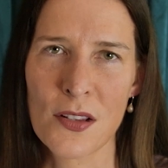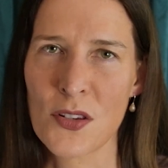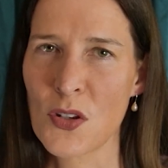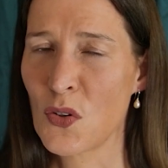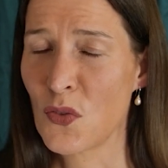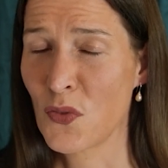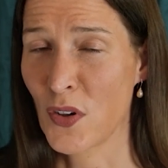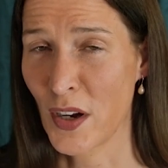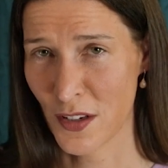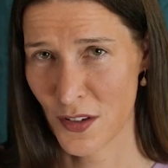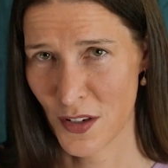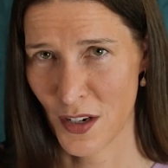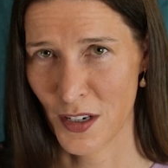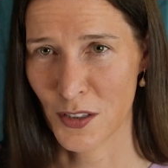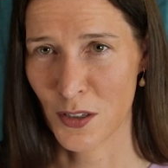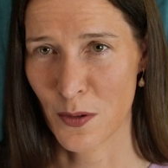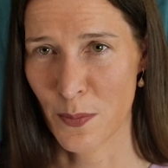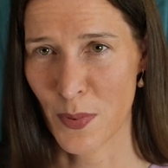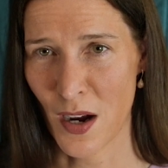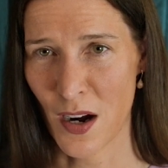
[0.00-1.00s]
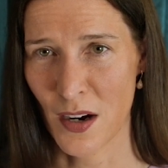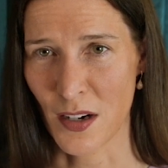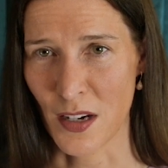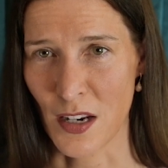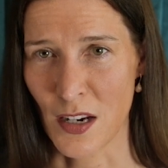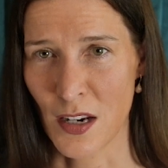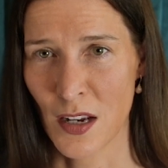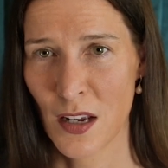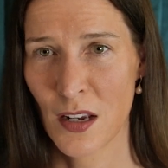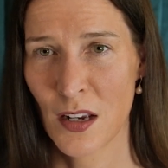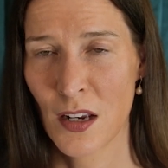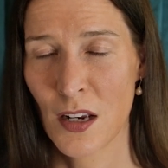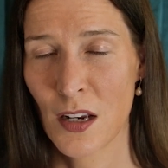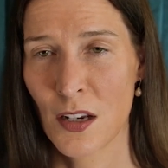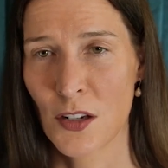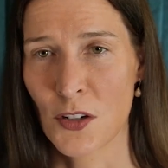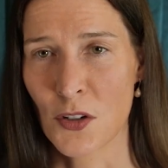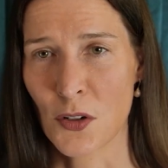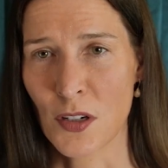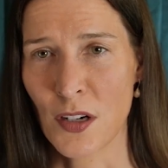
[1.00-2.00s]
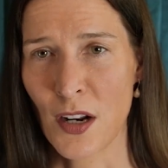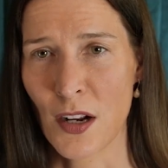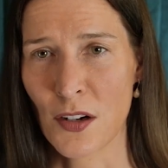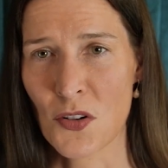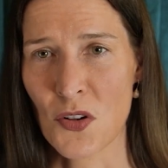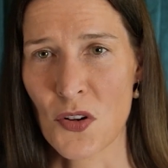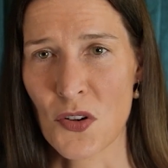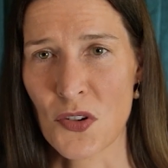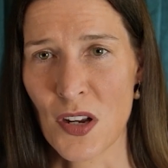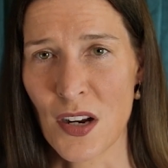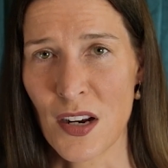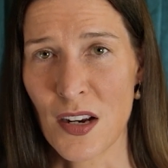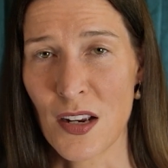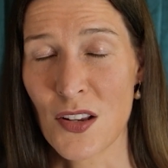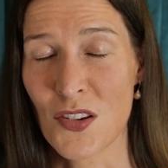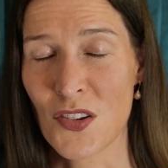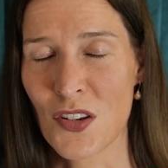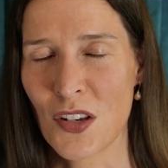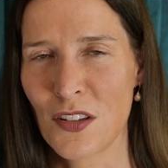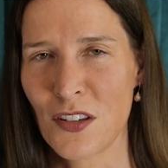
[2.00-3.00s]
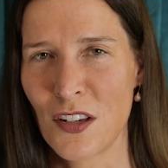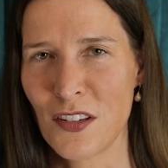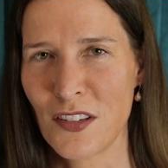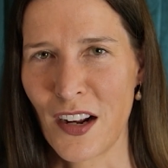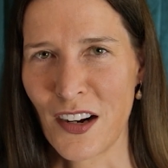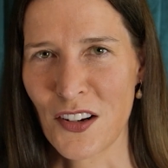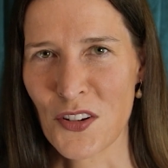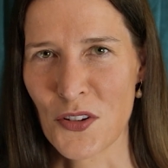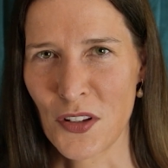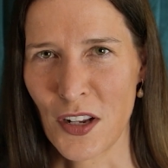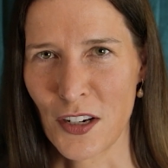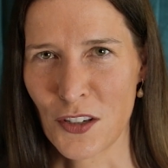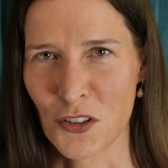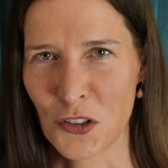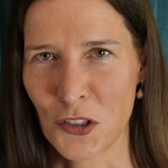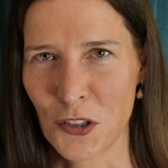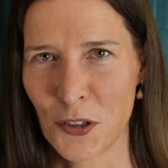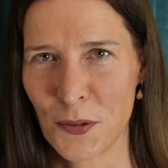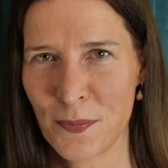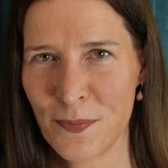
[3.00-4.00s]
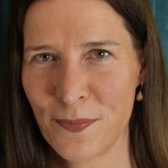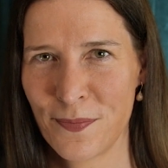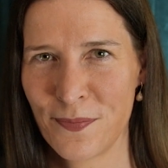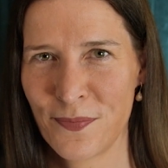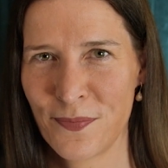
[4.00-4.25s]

and its effect on your body during exercise in the next lecture.